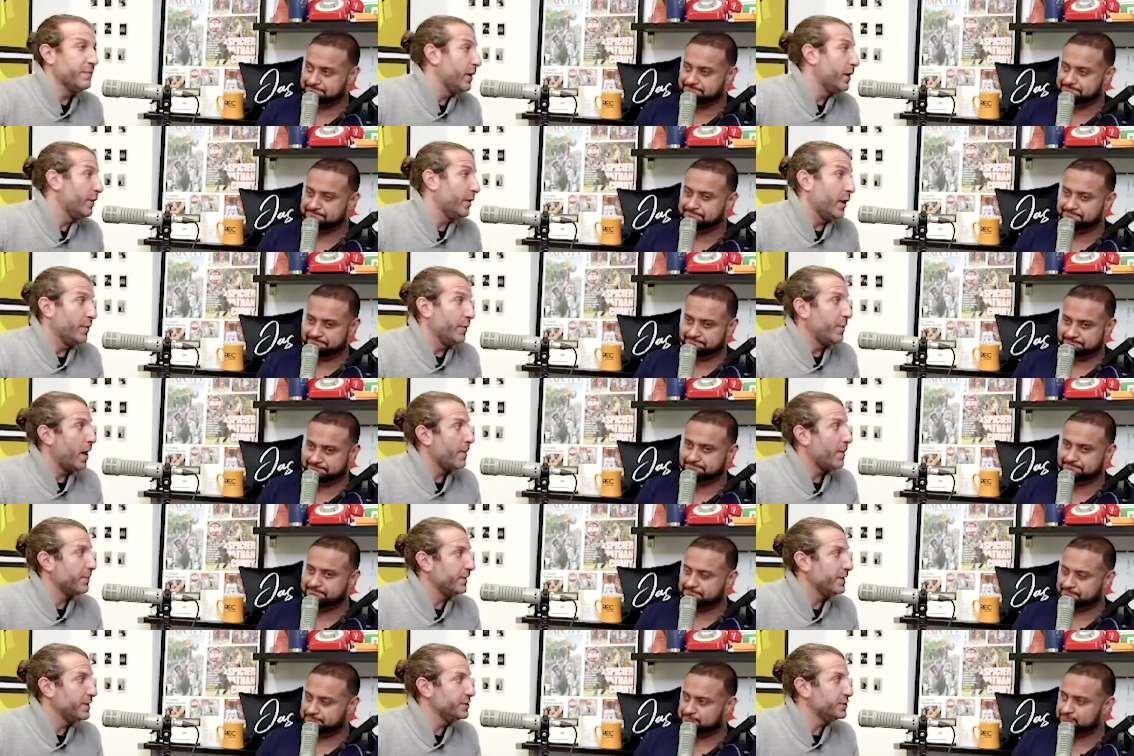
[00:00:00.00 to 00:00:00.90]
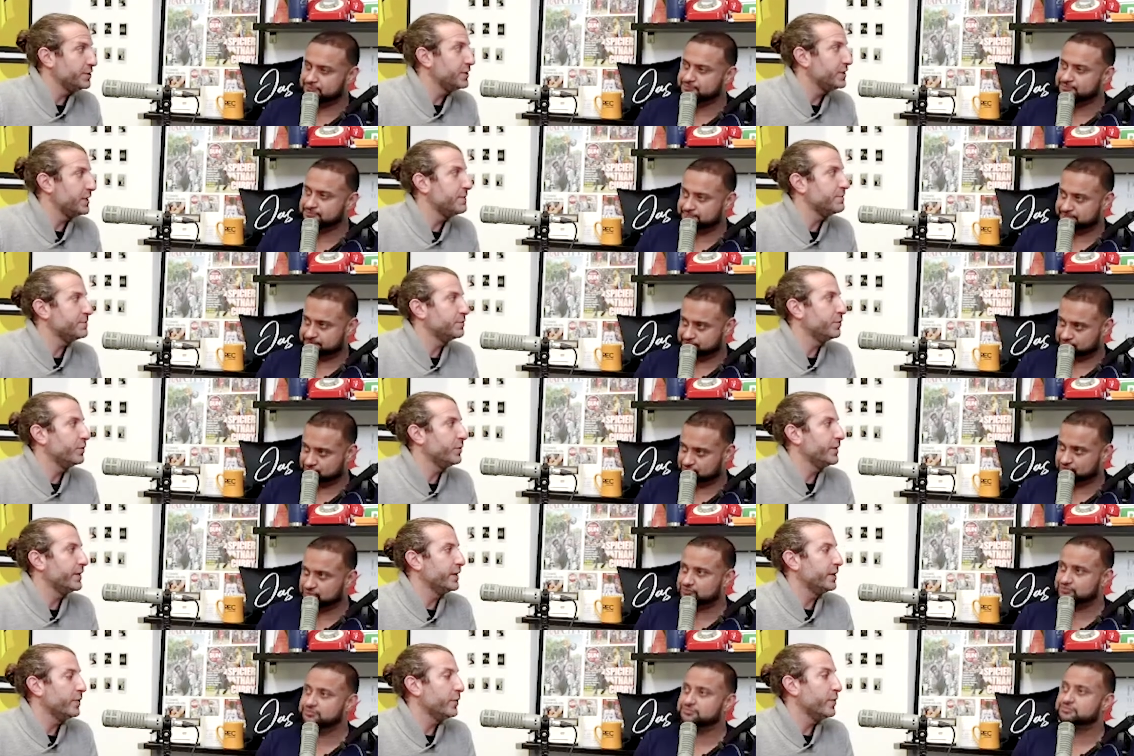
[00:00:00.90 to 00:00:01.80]
Speaker 1: our, our population keeps
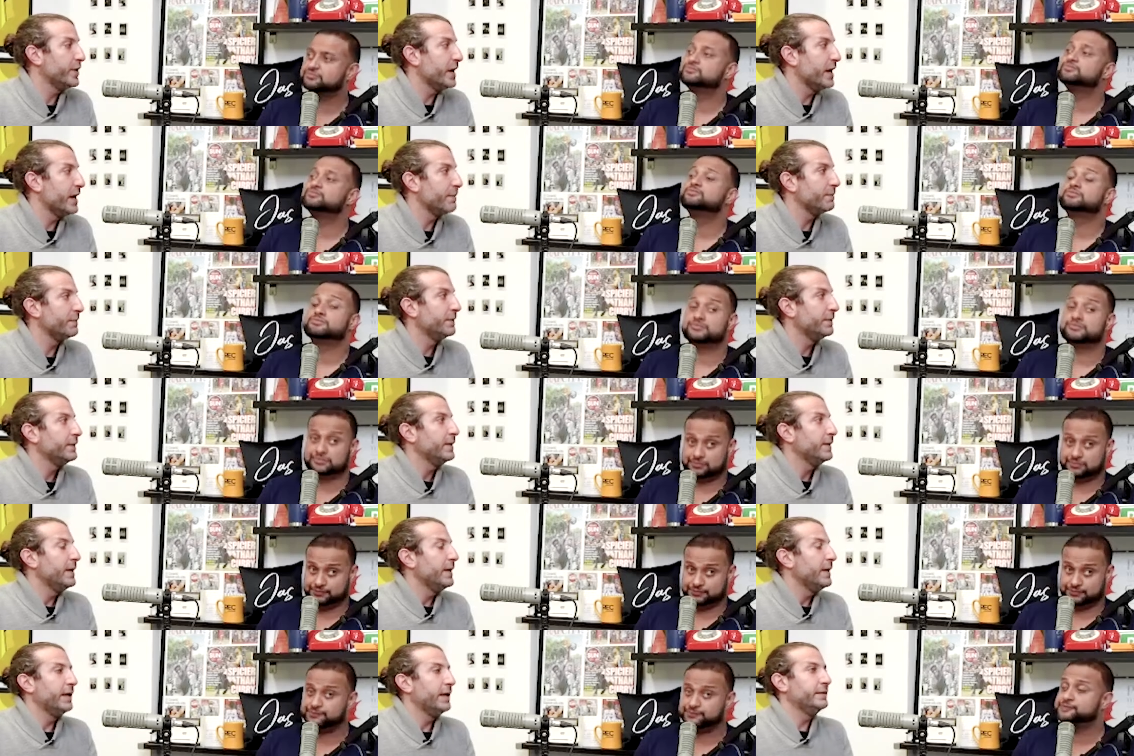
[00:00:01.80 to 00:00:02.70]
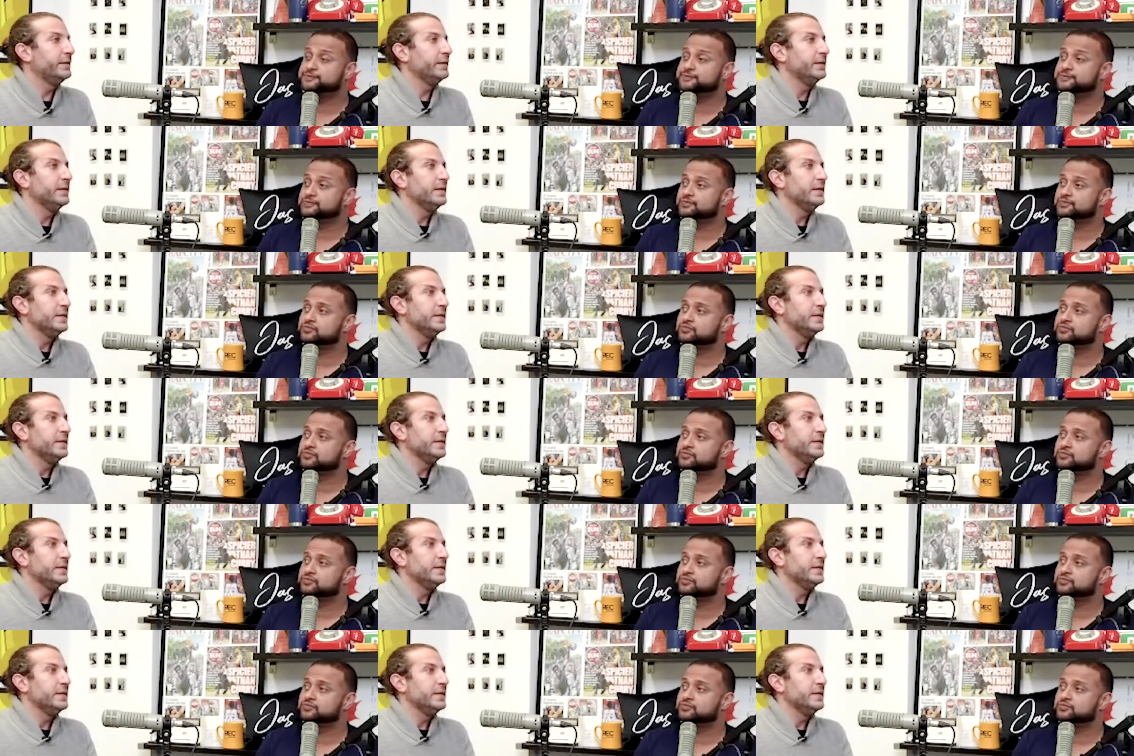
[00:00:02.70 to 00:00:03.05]
going going up and